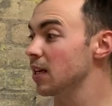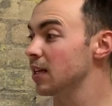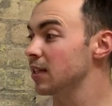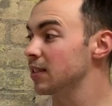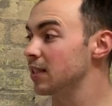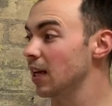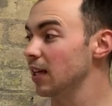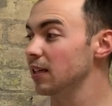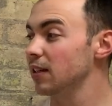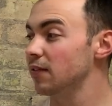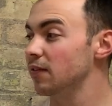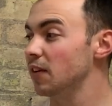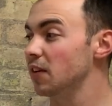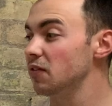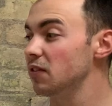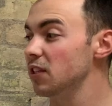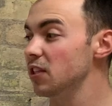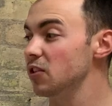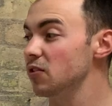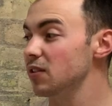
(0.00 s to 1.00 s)
10 to
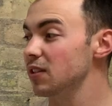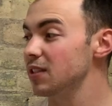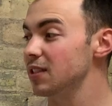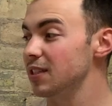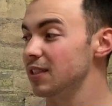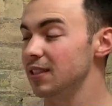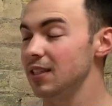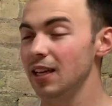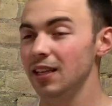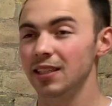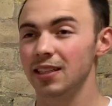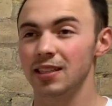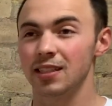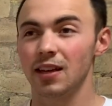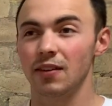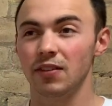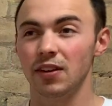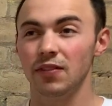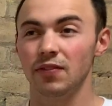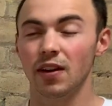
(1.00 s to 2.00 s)
50 units and 10 to
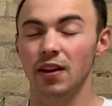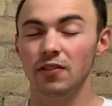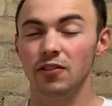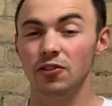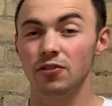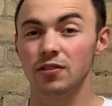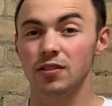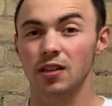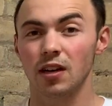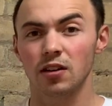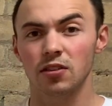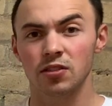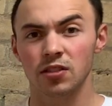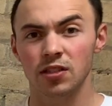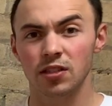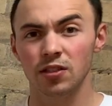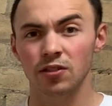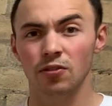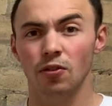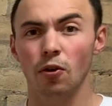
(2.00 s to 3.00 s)
75 units are
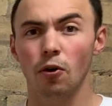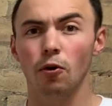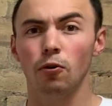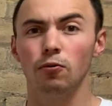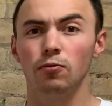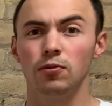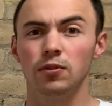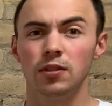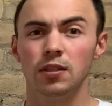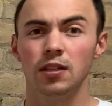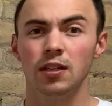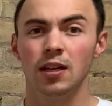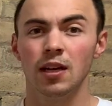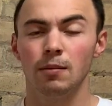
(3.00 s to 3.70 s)
still owned